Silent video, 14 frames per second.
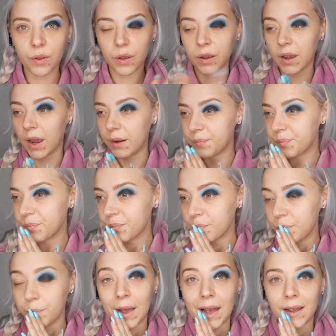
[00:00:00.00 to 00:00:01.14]
Okay,
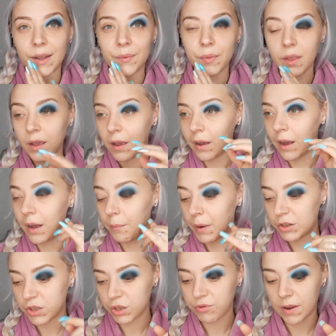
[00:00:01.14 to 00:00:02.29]
back.
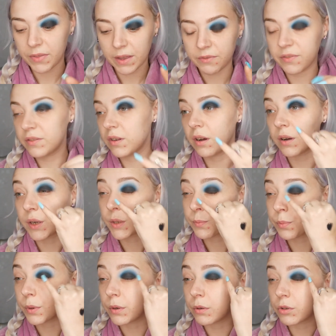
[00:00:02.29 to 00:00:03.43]
I just ran that for darkest
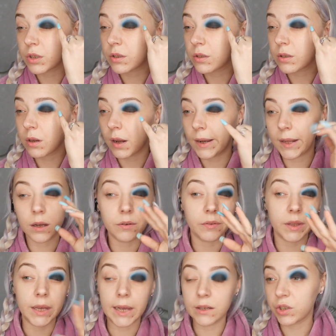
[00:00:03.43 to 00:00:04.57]
blue, just slightly over
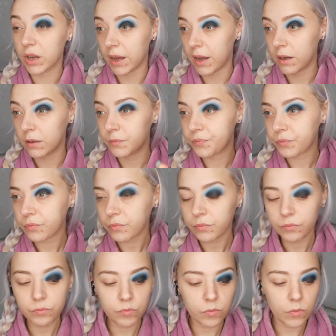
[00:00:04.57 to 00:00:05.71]
the edge again.
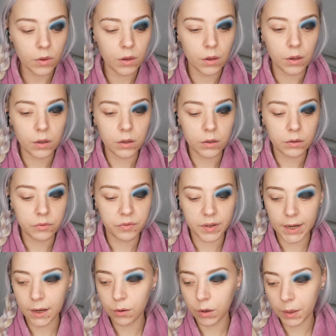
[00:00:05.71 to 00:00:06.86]
For
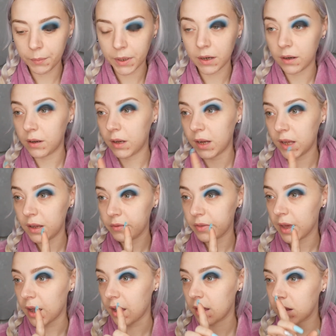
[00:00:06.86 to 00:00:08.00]
now, I'm gonna leave
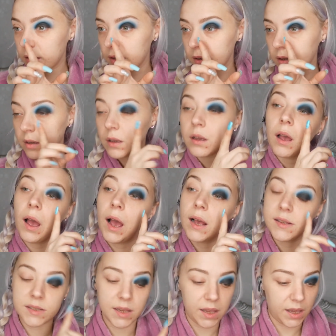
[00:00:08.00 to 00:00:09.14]
that
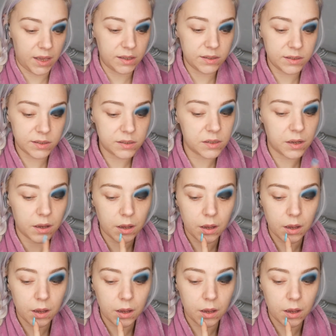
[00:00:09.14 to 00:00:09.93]
as it is.